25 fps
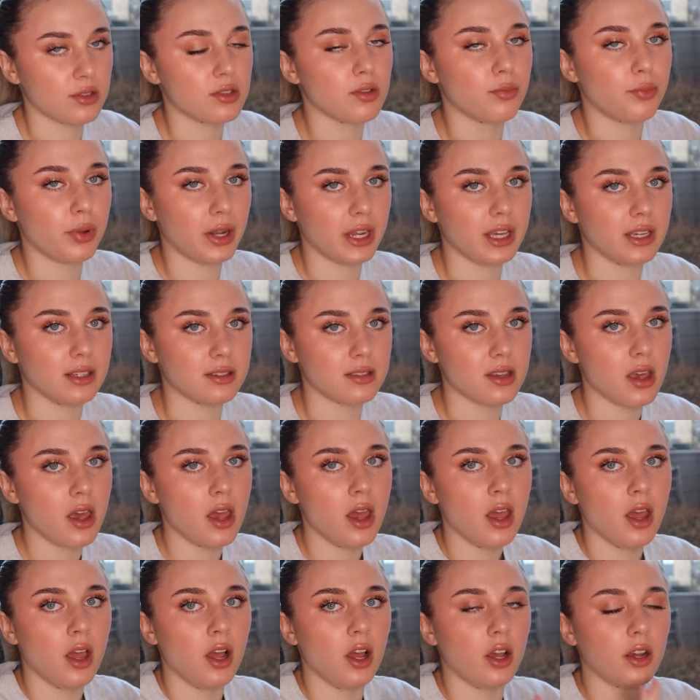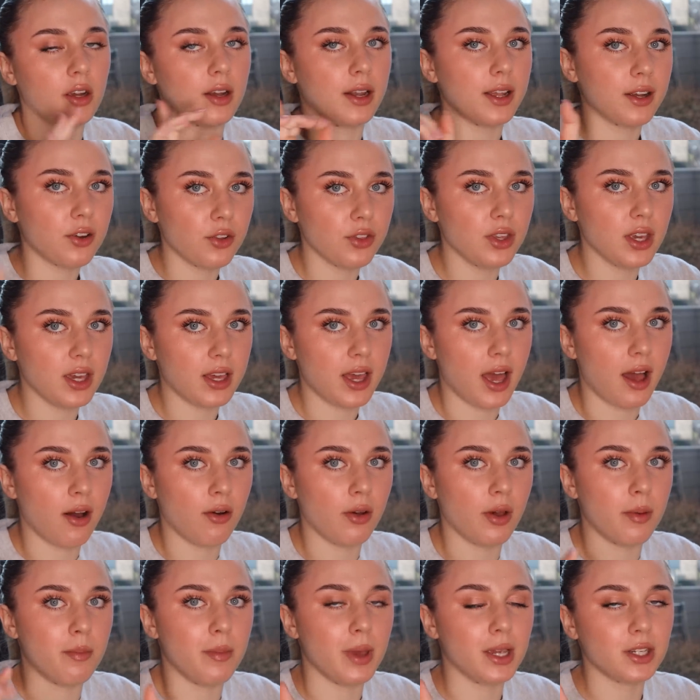So please click on the
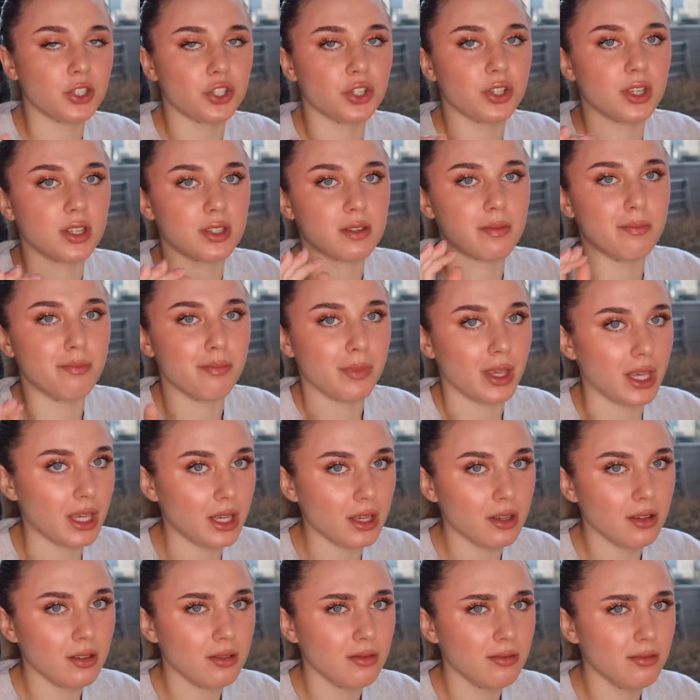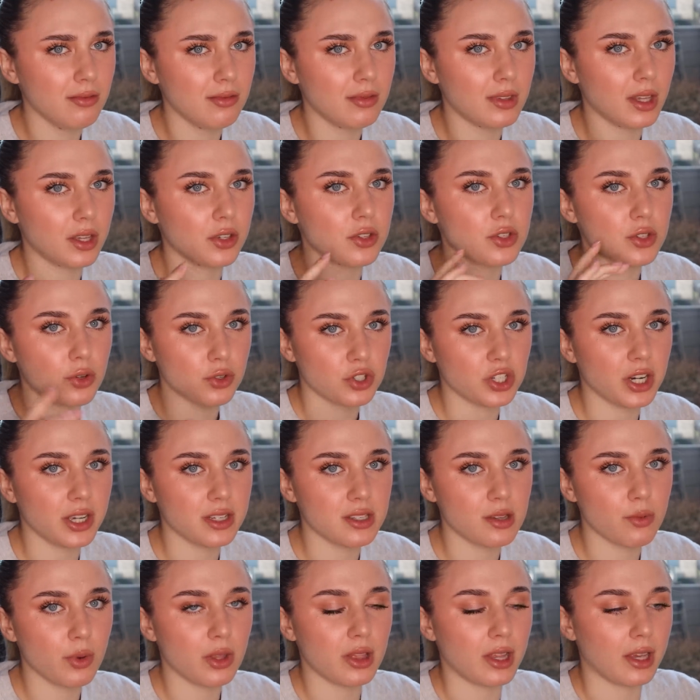account and make sure that it's me that you're
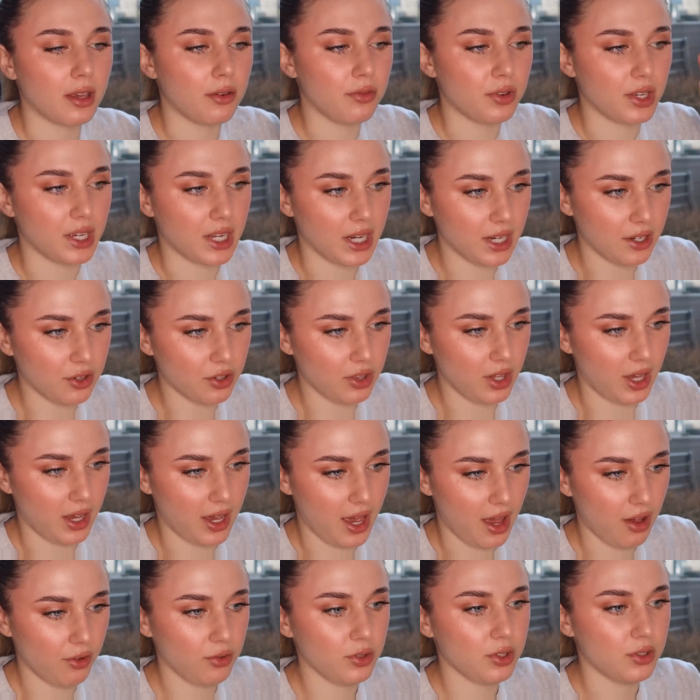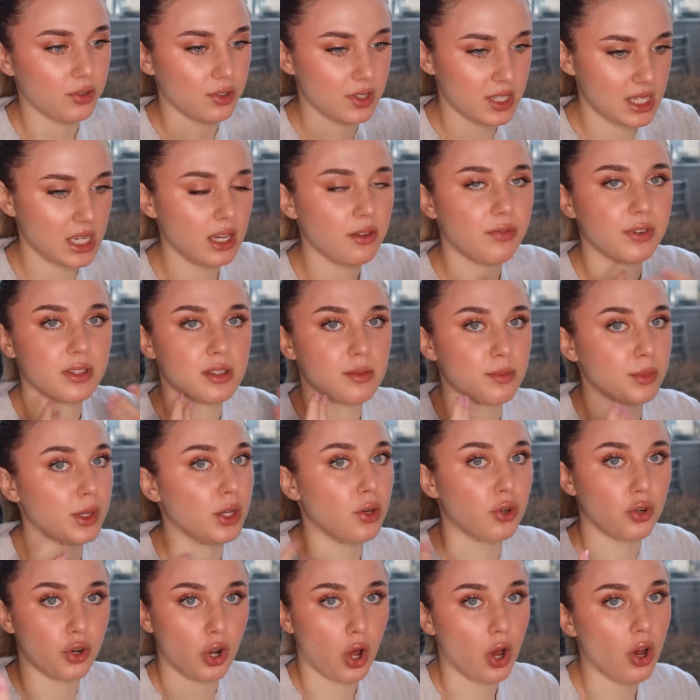socializing with. Like if you click on the account, you'll see if it's
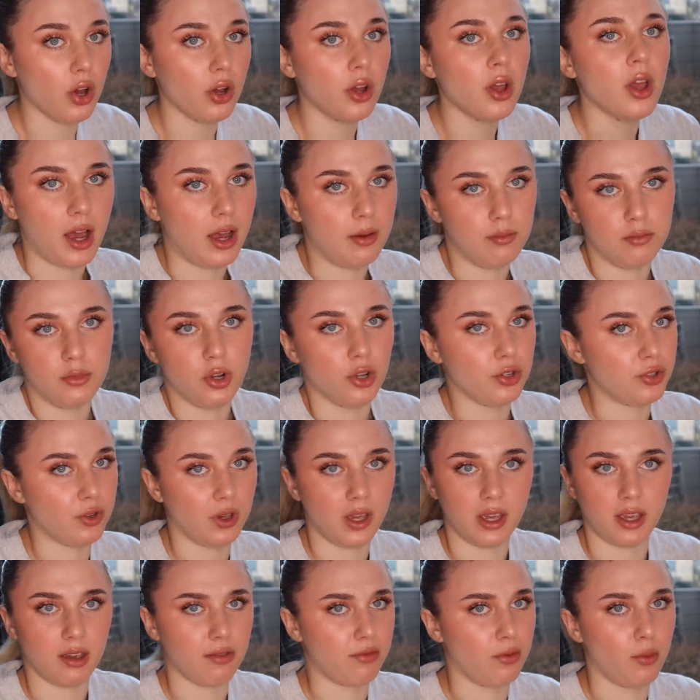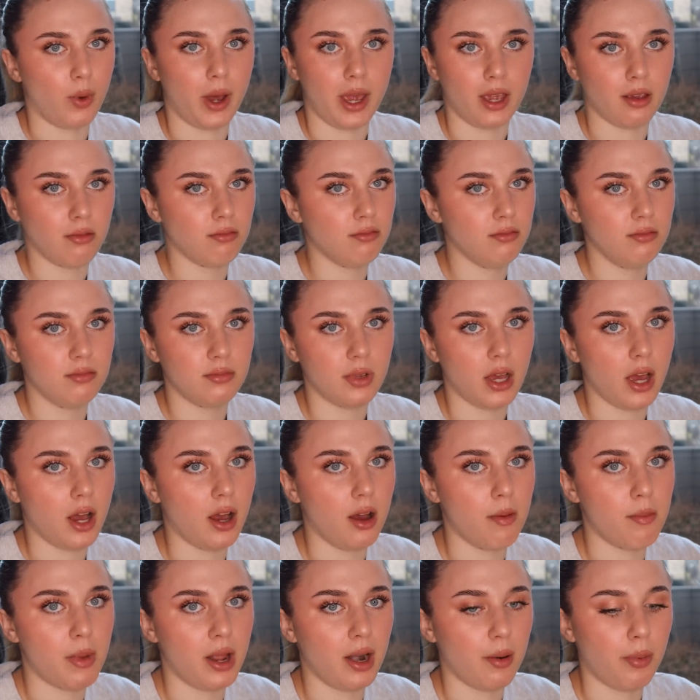me or not. I'm not doing a giveaway.
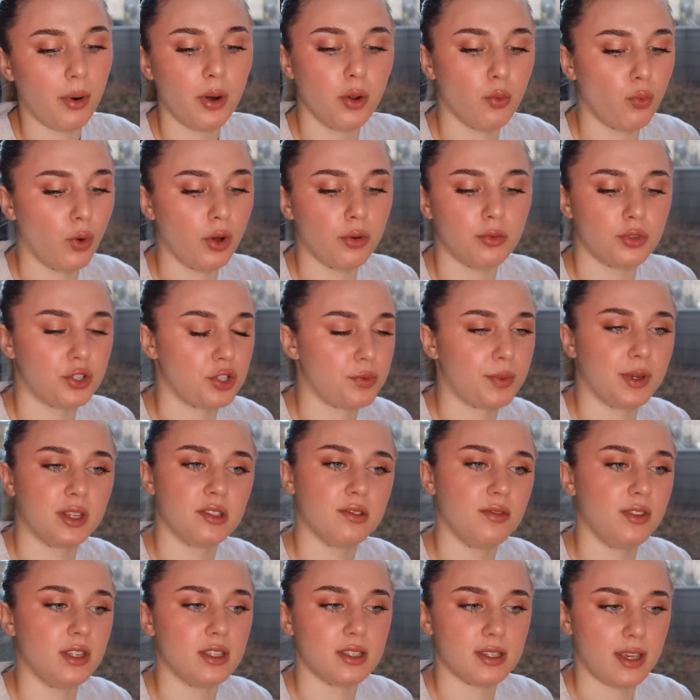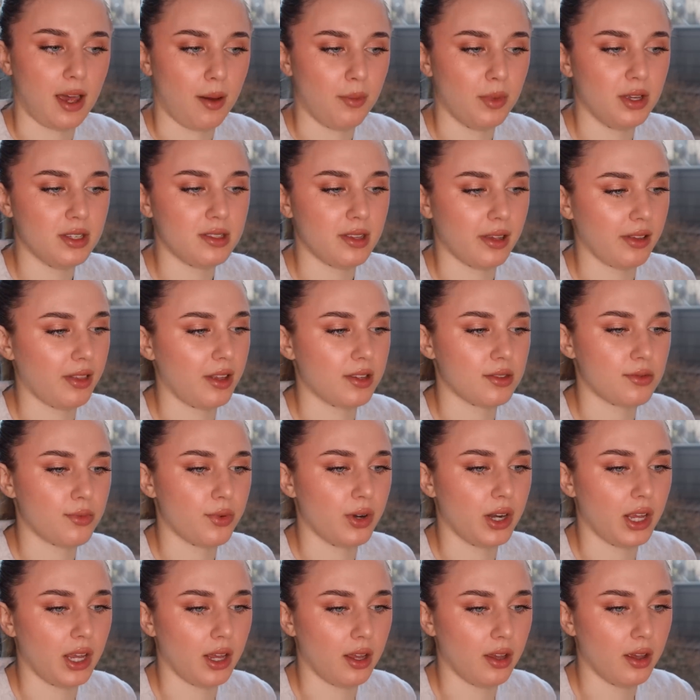Um, and I probably won't just because of these scammers. Like that's
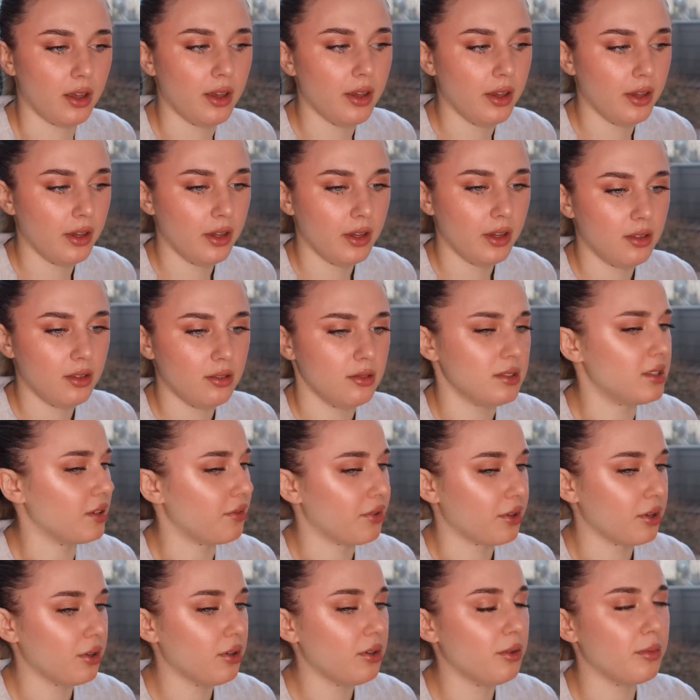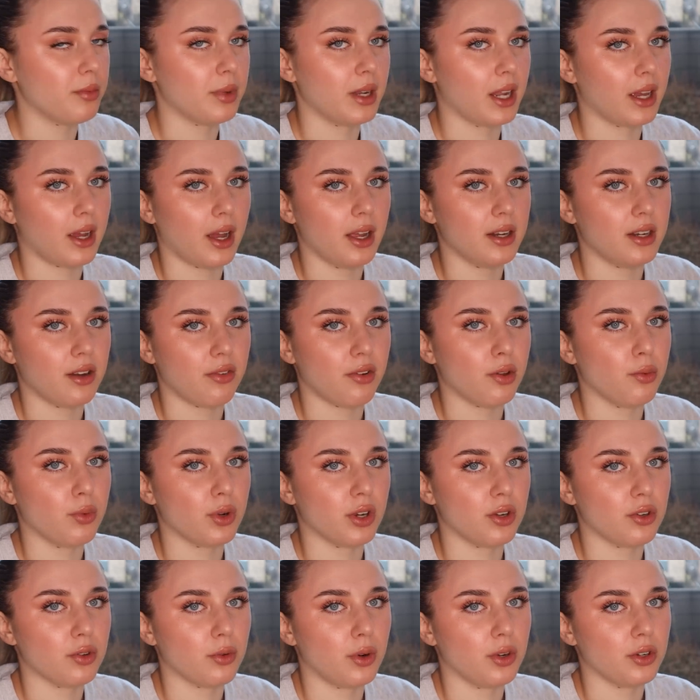really difficult, but like I definitely
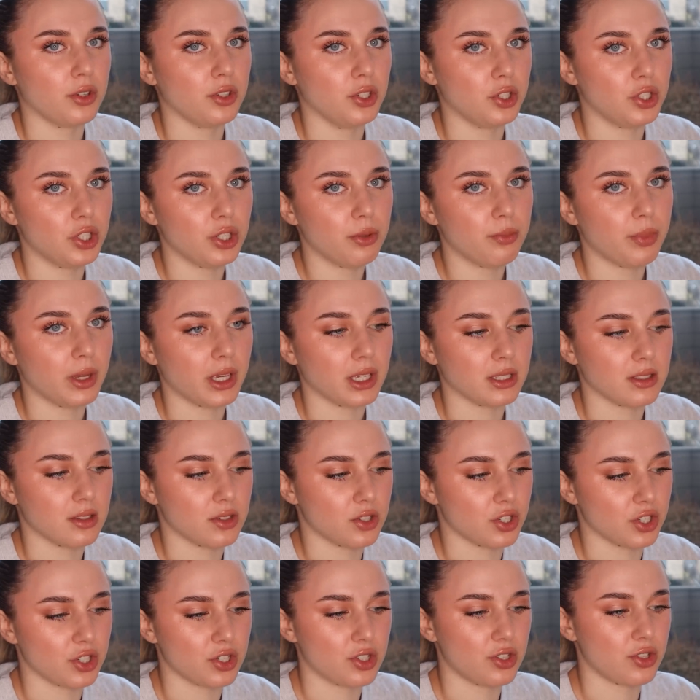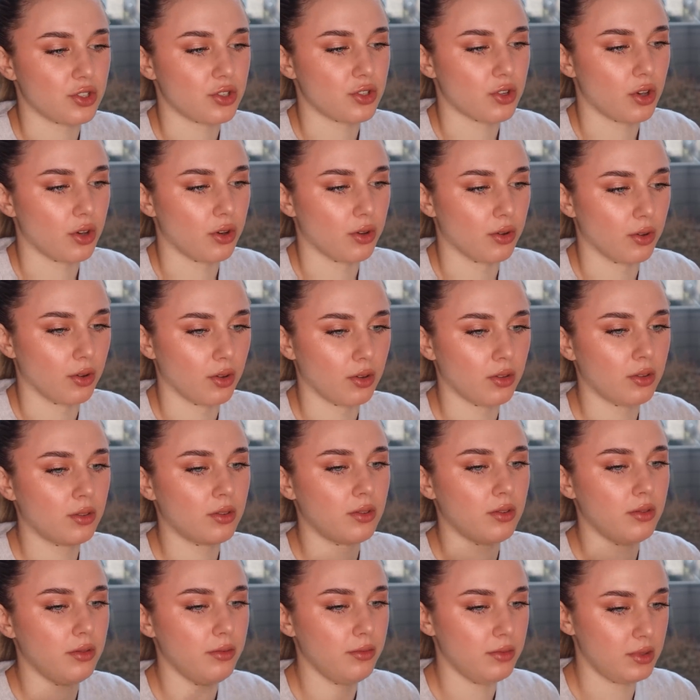wouldn't do it on YouTube because it's just so
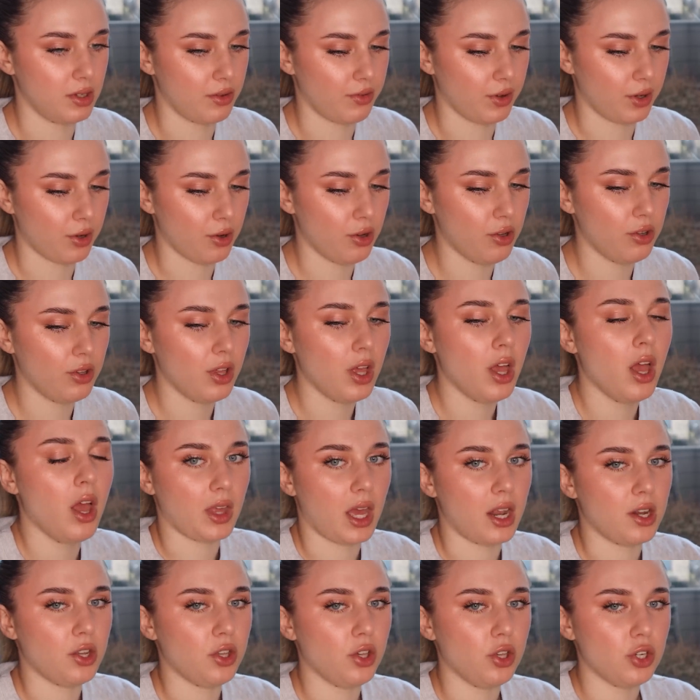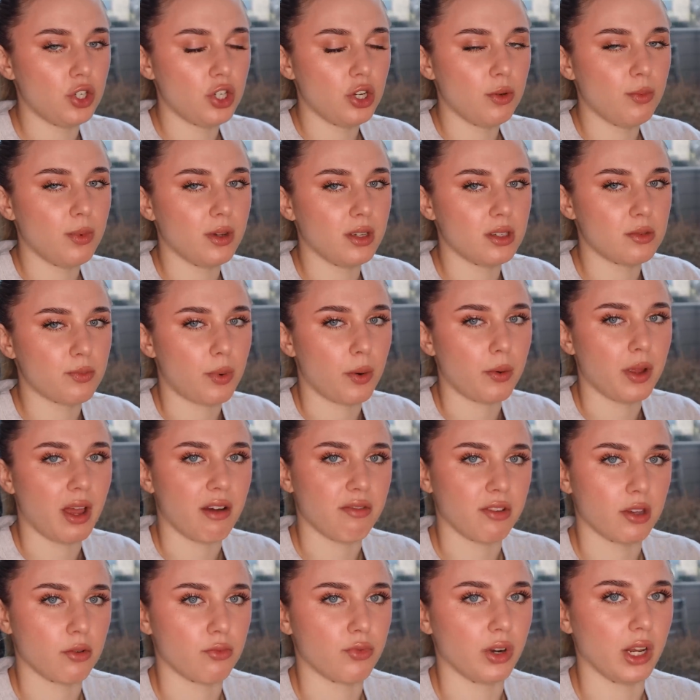difficult. And YouTube is probably
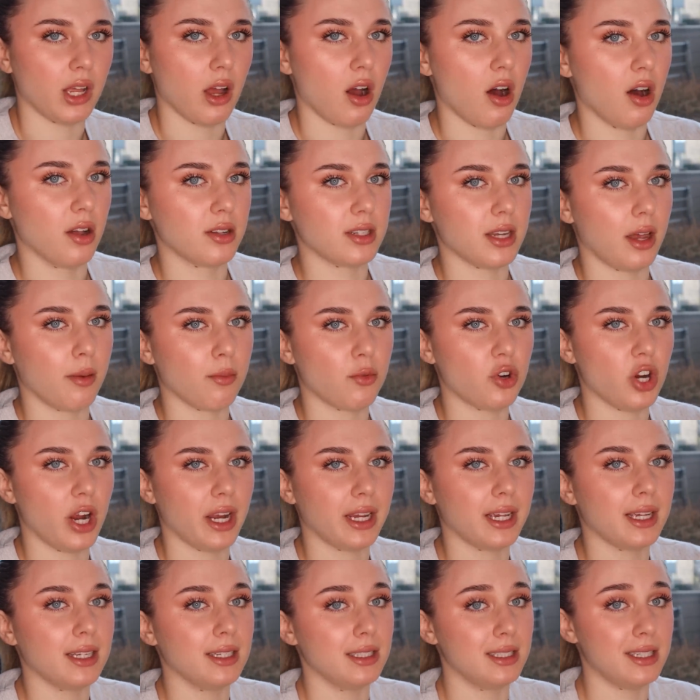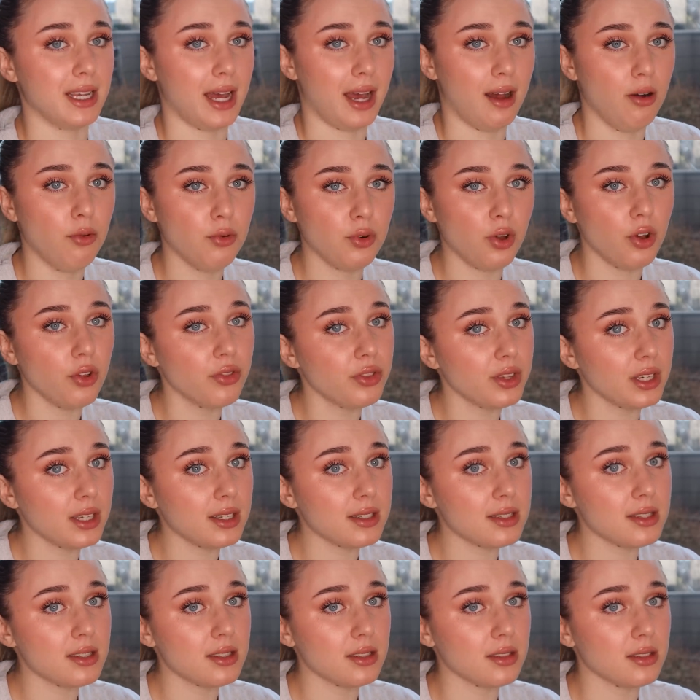having a really hard time cracking down on
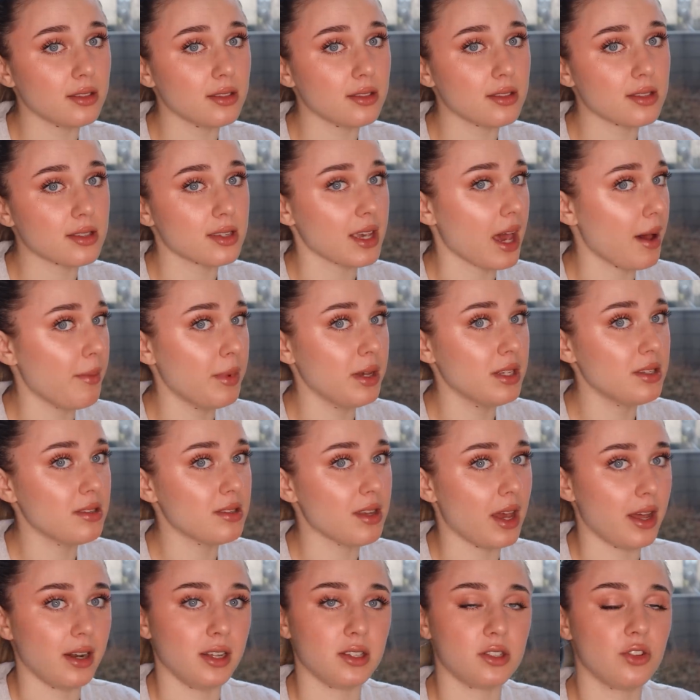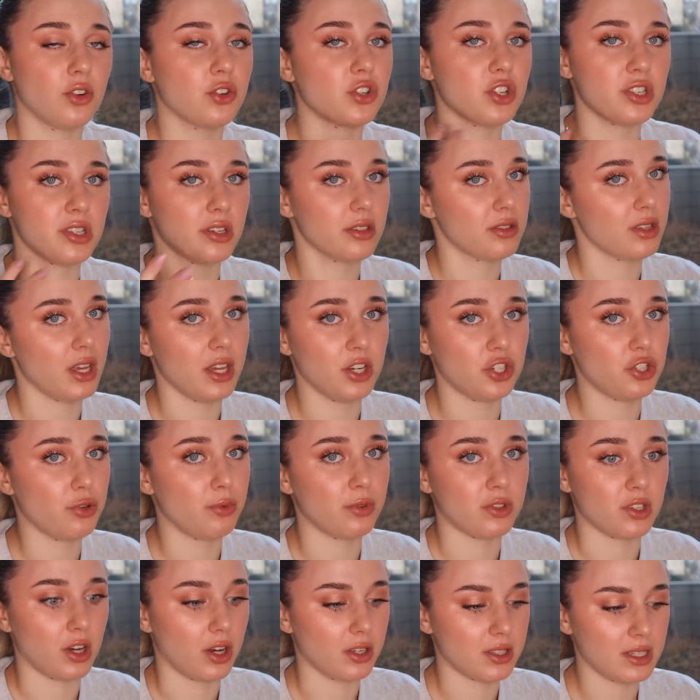these scammers. And it's not just an issue
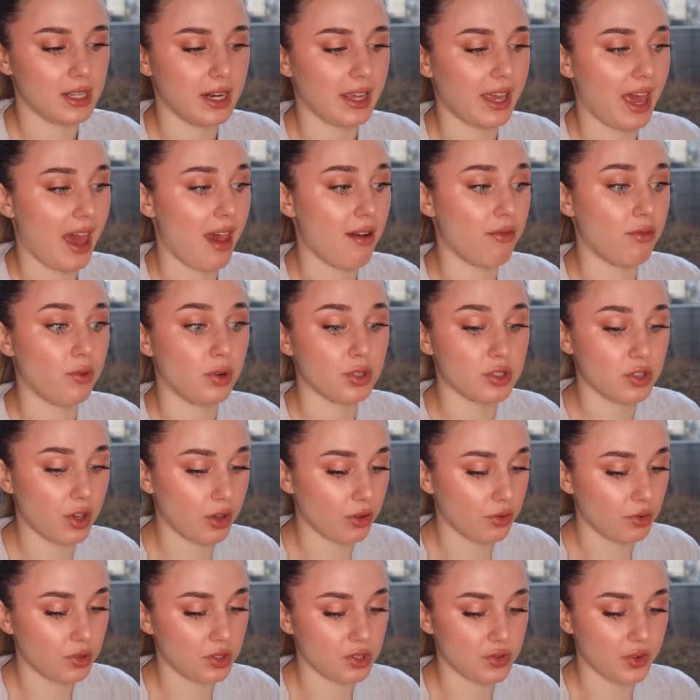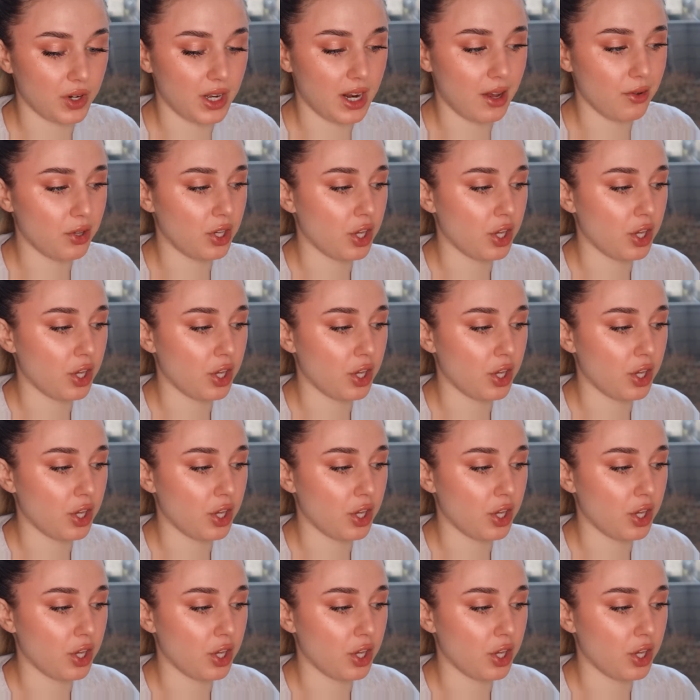with Tati, like everyone's going through this right now.